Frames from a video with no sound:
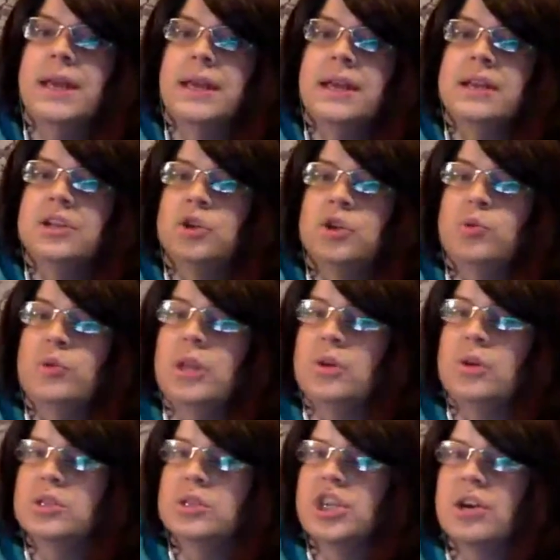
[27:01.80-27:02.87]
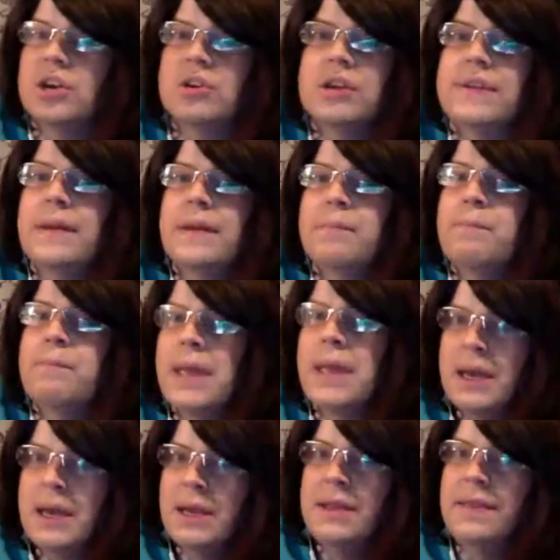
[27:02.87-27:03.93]
it to a local charity that may
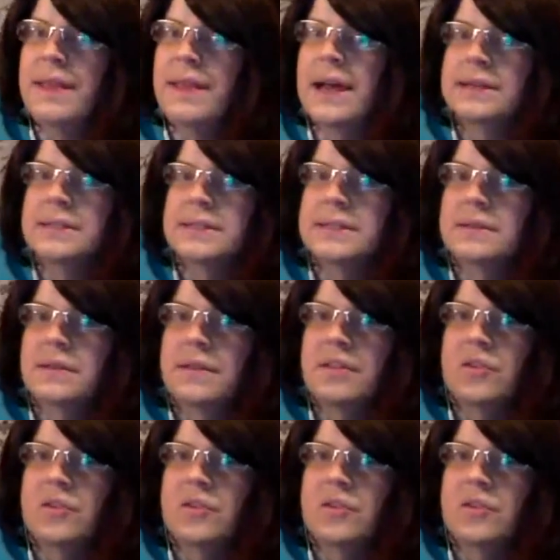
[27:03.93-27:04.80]
need that. So,